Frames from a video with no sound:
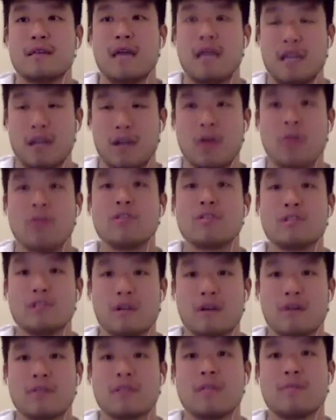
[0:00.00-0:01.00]
I always
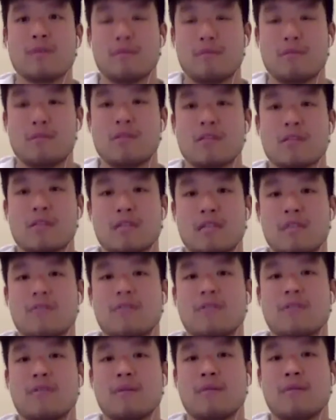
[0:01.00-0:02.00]
knew I was going to be more
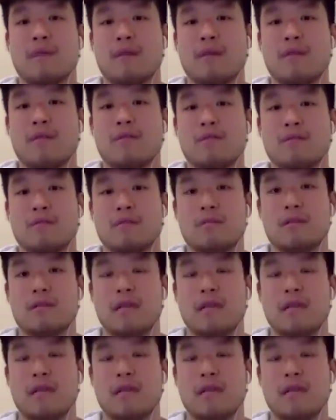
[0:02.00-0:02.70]
successful than my parents.